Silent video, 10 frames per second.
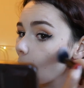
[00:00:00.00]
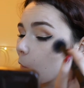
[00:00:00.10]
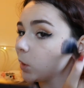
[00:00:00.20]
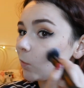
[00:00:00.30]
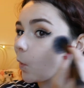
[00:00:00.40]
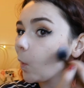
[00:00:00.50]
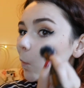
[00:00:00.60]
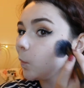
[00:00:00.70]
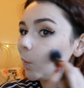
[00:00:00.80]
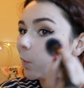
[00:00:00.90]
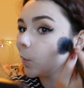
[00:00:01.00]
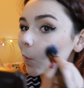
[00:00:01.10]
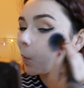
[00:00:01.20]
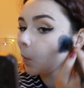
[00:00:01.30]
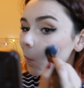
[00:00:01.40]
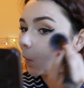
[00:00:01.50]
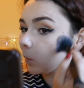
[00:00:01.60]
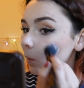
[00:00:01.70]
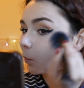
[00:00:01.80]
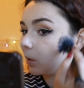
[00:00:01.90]
And then you've got a whole look,
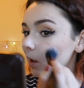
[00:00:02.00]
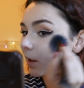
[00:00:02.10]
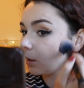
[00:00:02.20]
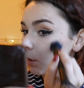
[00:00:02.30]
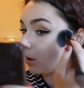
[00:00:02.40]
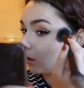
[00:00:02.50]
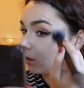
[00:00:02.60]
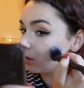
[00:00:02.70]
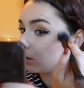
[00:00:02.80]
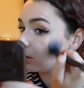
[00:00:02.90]
and that's what I like about it.